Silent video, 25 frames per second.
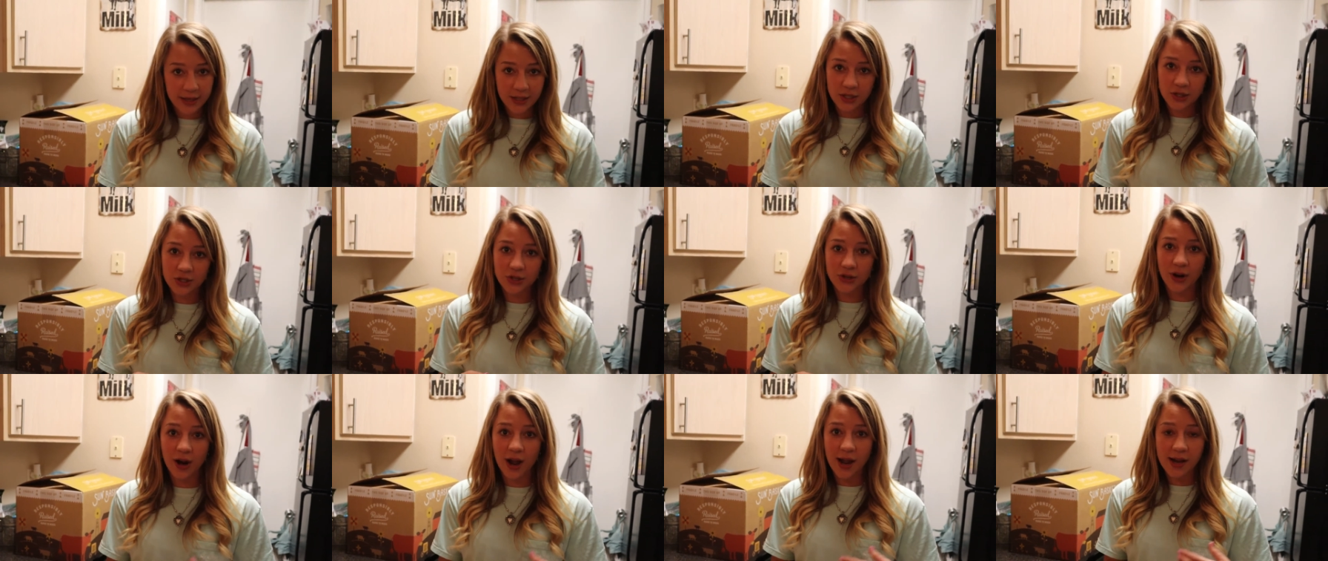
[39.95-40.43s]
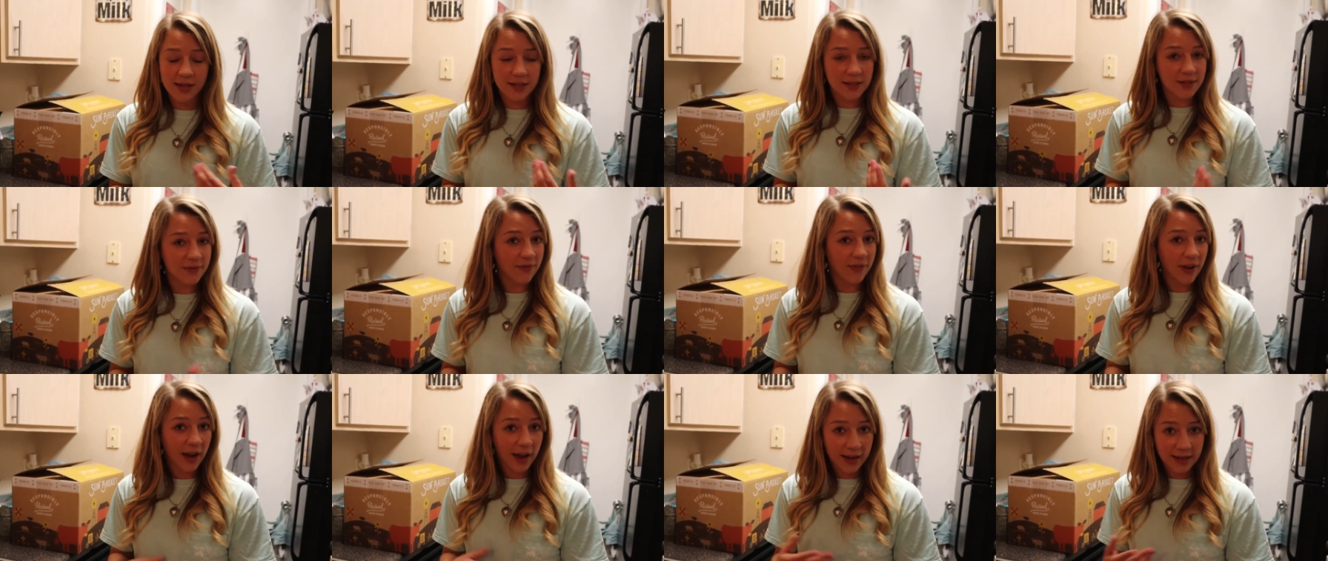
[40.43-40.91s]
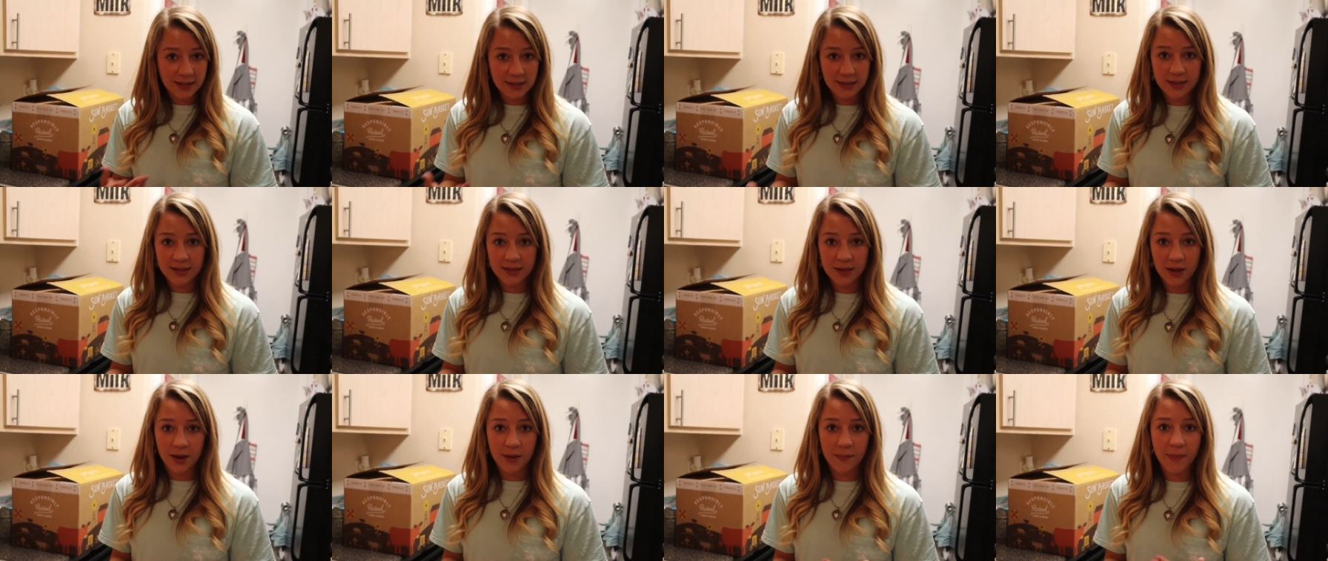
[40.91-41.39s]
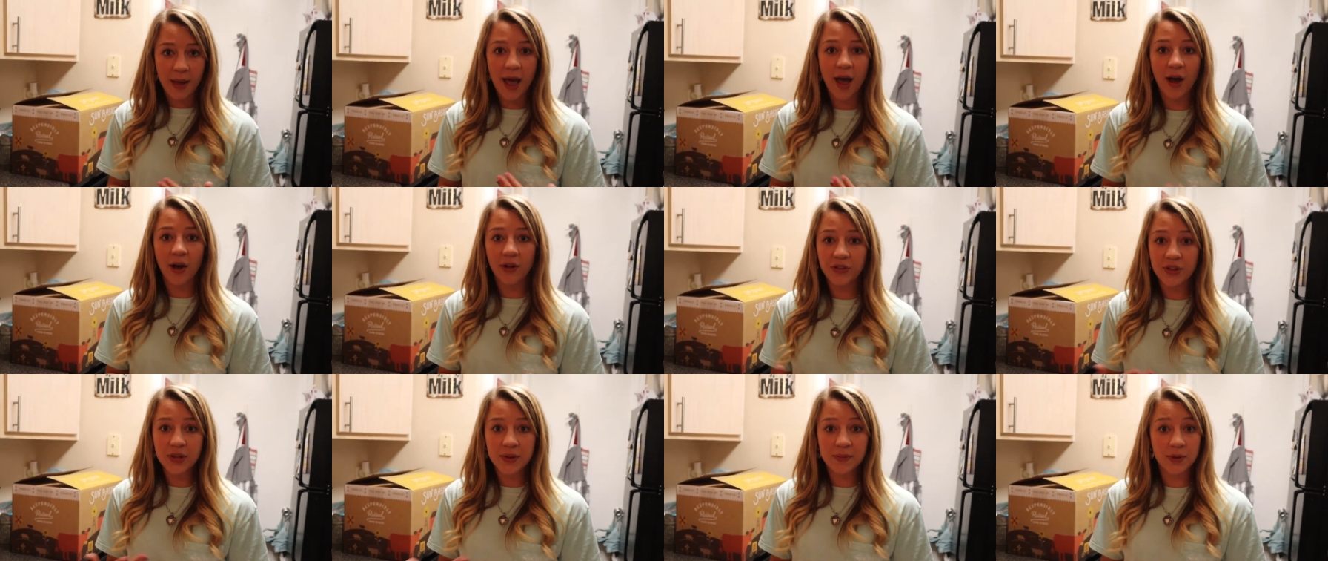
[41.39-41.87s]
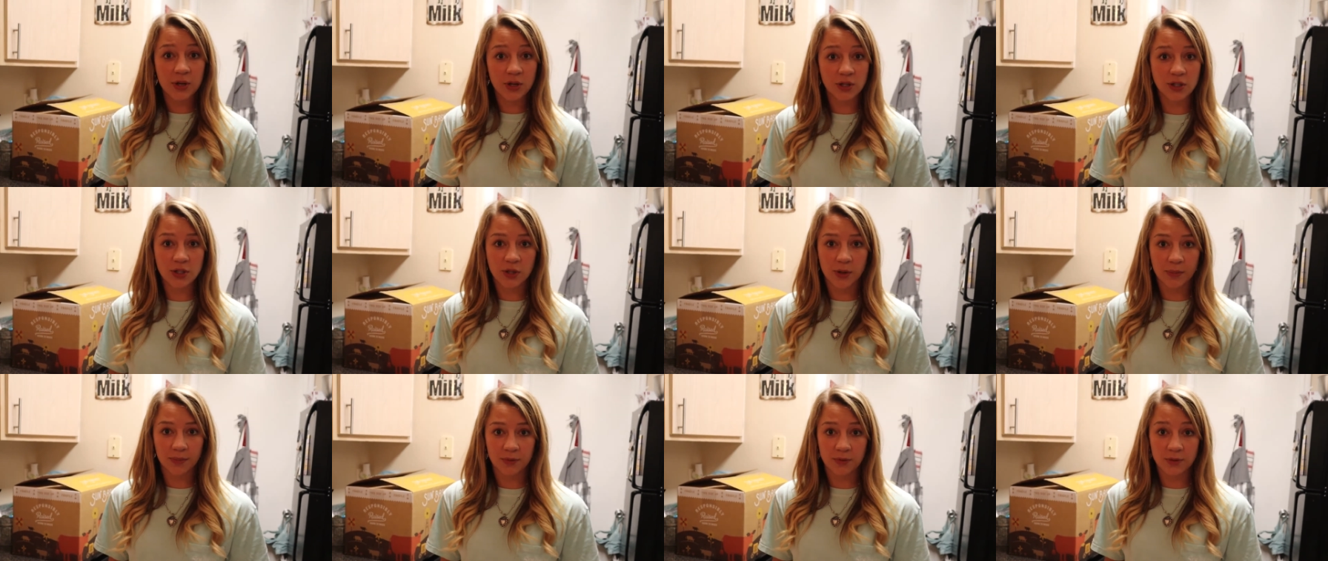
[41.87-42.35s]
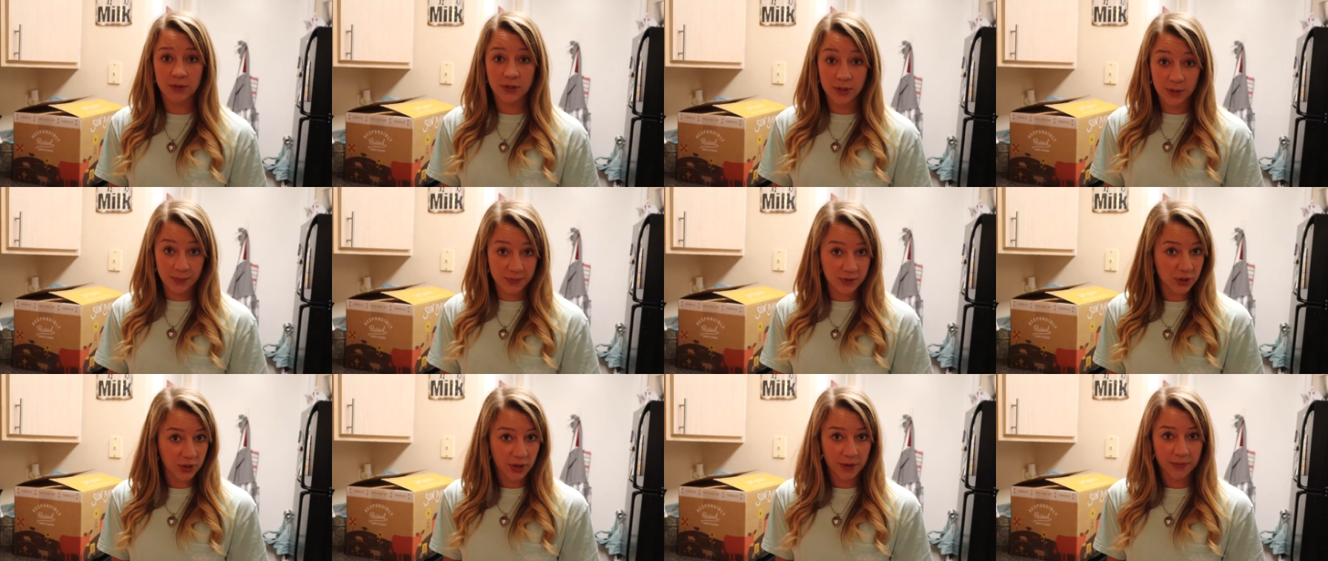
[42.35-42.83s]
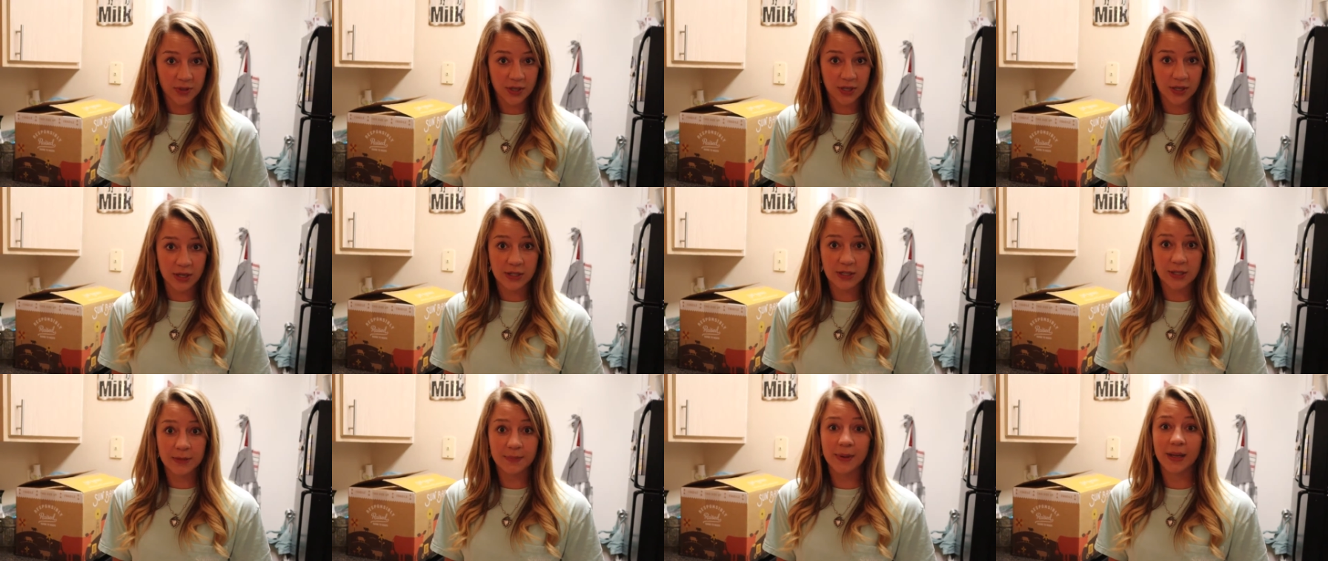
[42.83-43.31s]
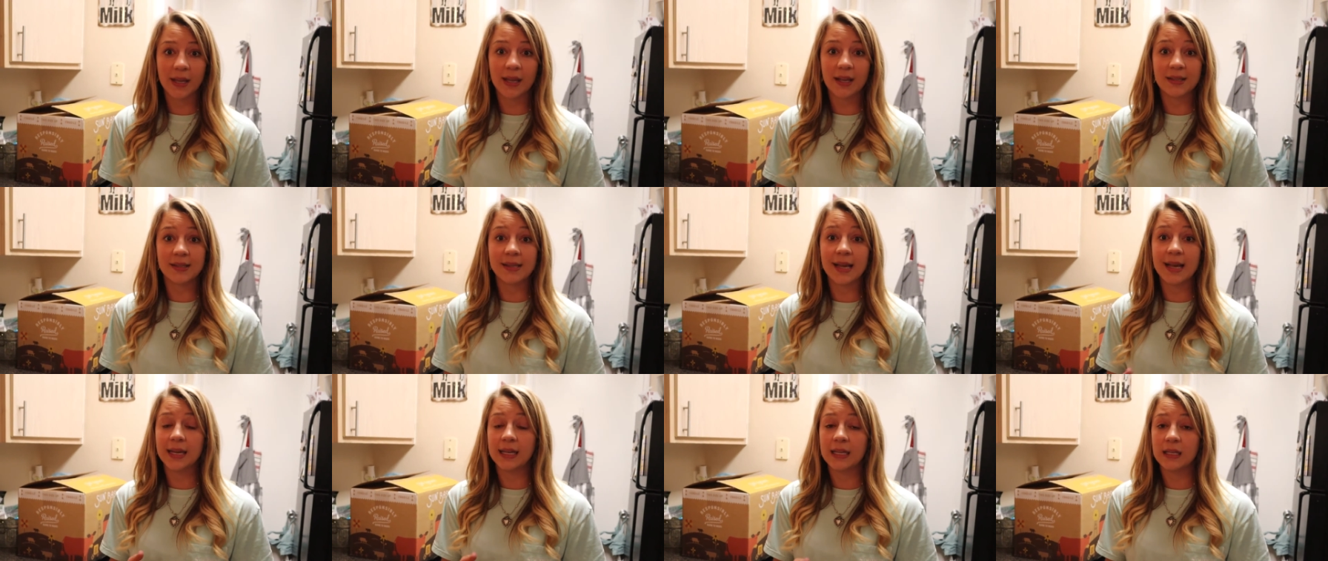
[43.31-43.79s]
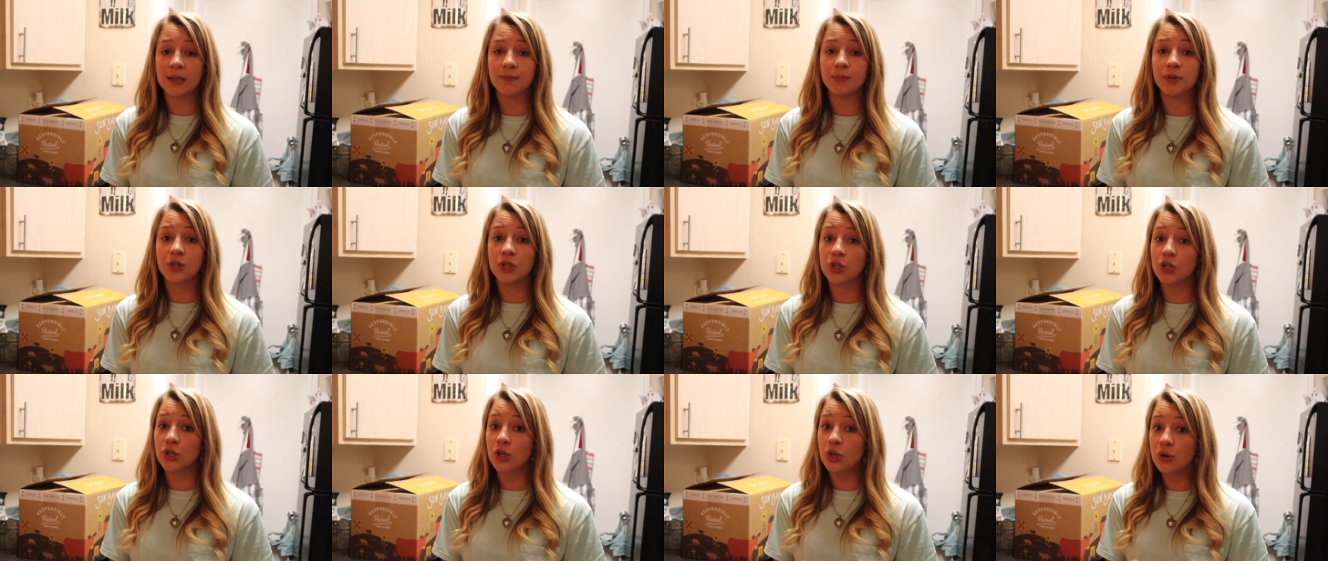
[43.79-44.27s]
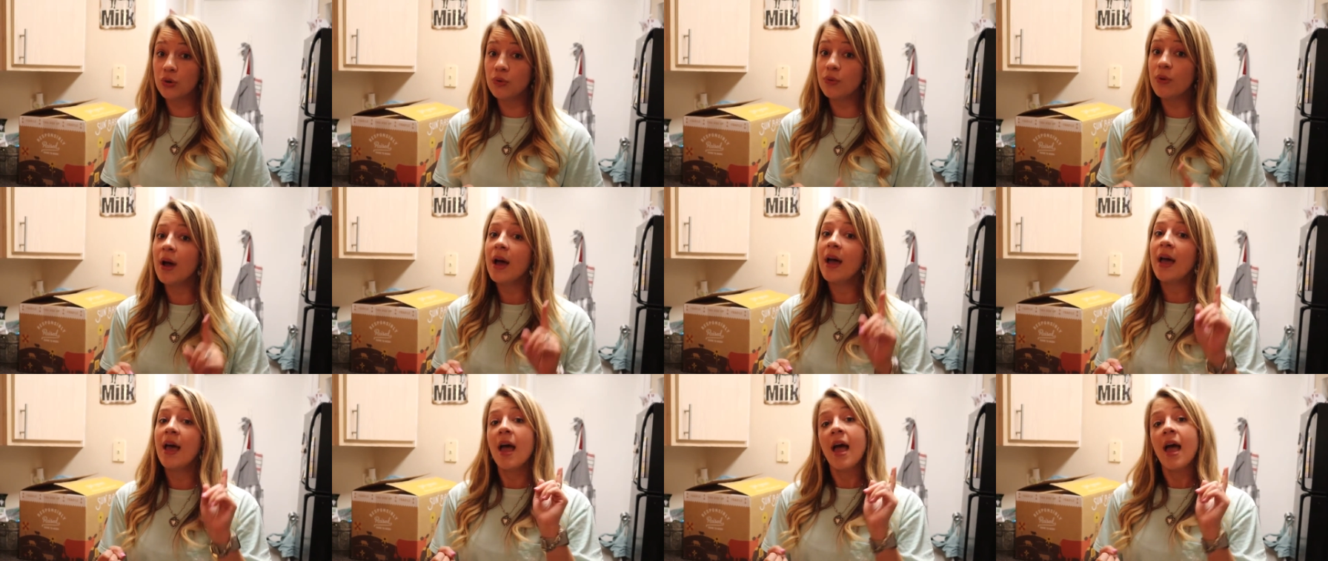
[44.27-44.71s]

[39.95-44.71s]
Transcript: to try to find some healthy meal subscriptions because that keeps you